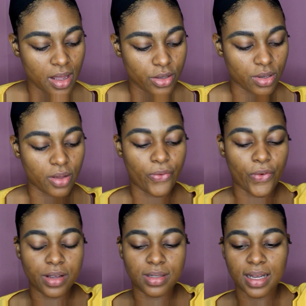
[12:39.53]
So the
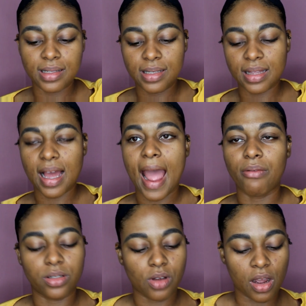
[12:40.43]
first concealer I
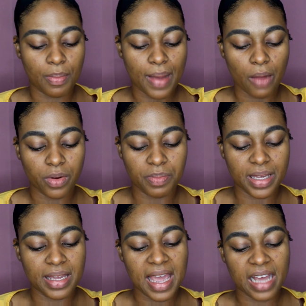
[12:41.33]
would talk about would
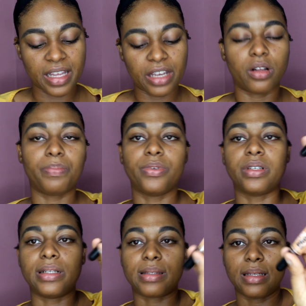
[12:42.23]
be the LA Girl Pro
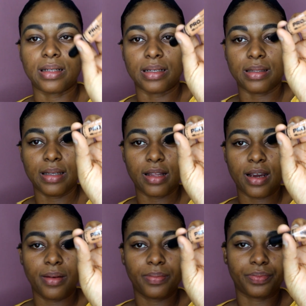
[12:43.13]
Conceal
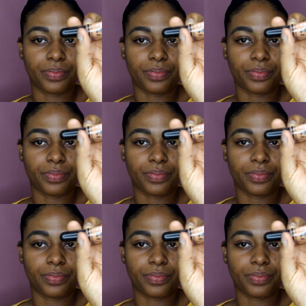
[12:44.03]
Concealer.